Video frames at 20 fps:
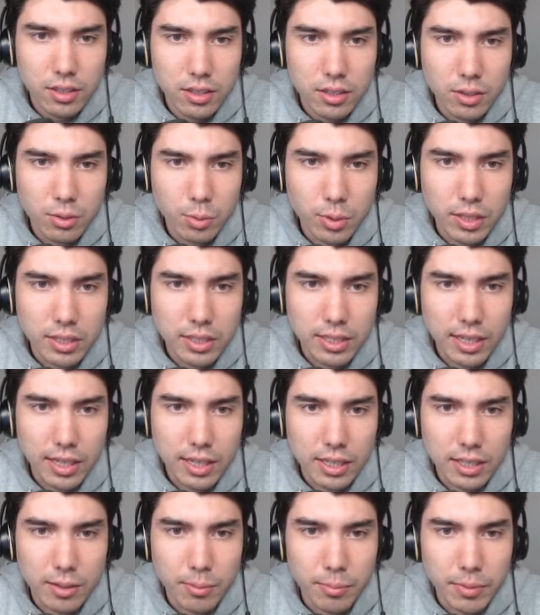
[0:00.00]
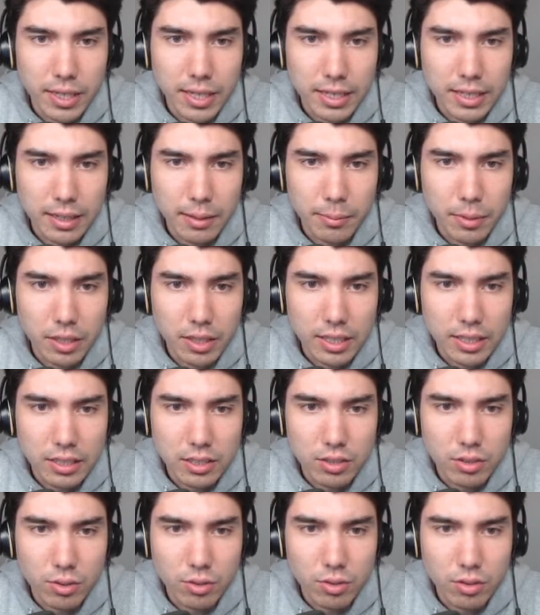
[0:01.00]
Queen's got to come back. I mean, that's
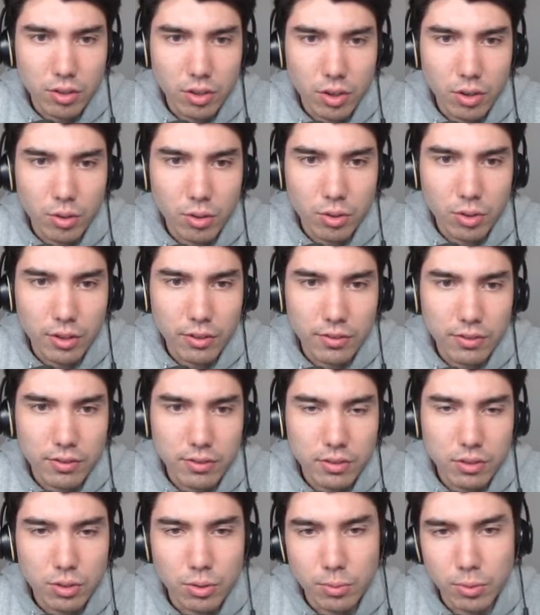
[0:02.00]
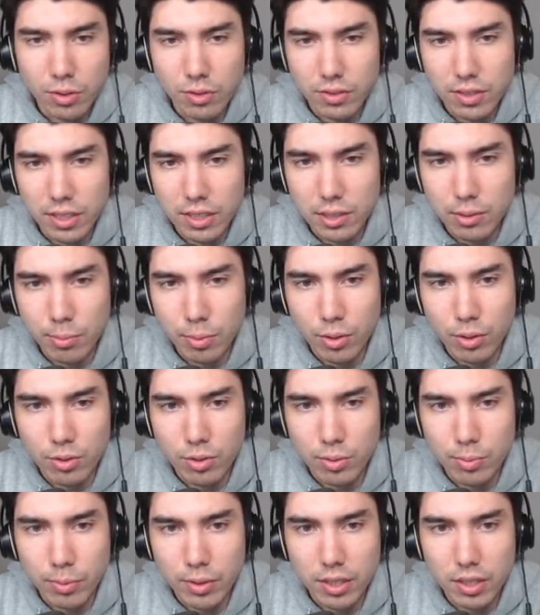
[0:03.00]
the... Oh, you have 2 moves, I
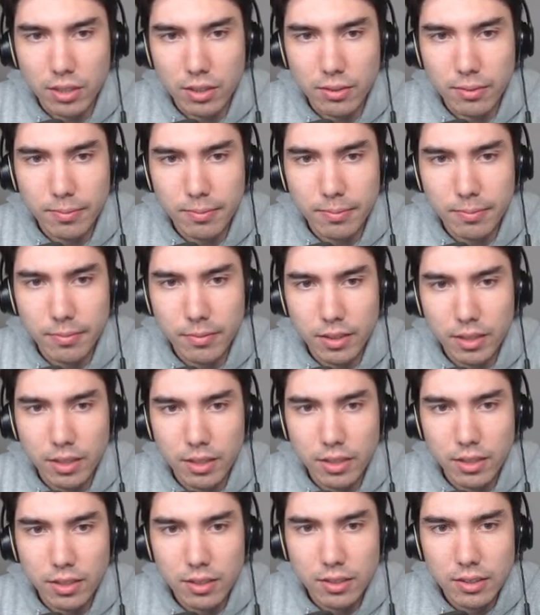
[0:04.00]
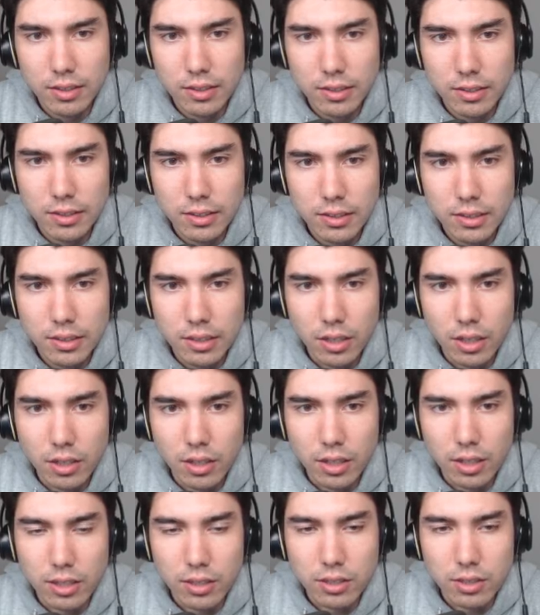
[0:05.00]
suppose, but... All
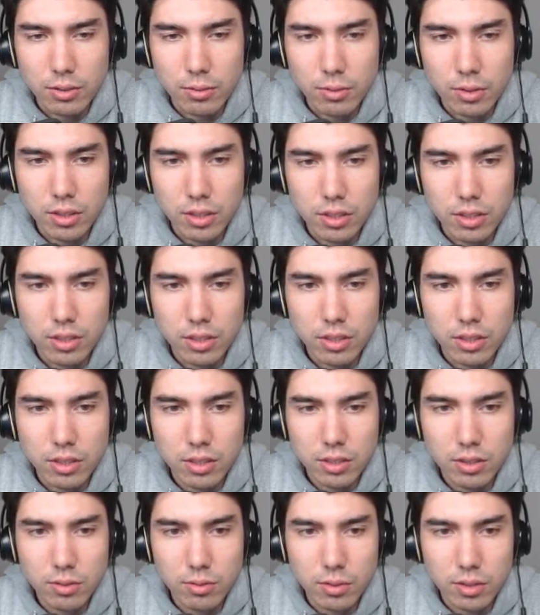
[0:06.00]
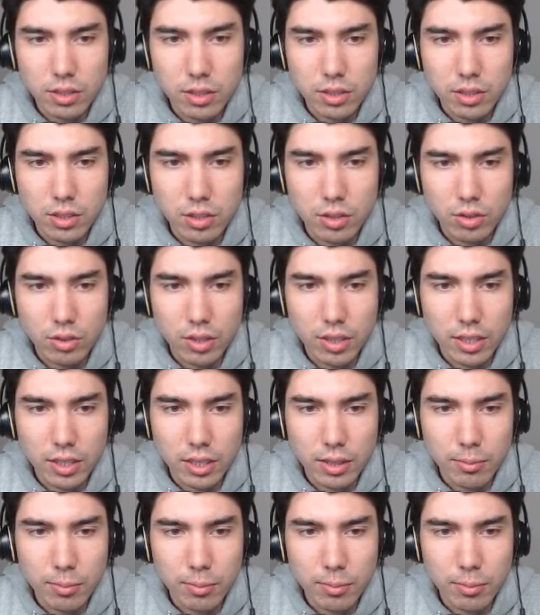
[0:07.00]
right, so what's the story here?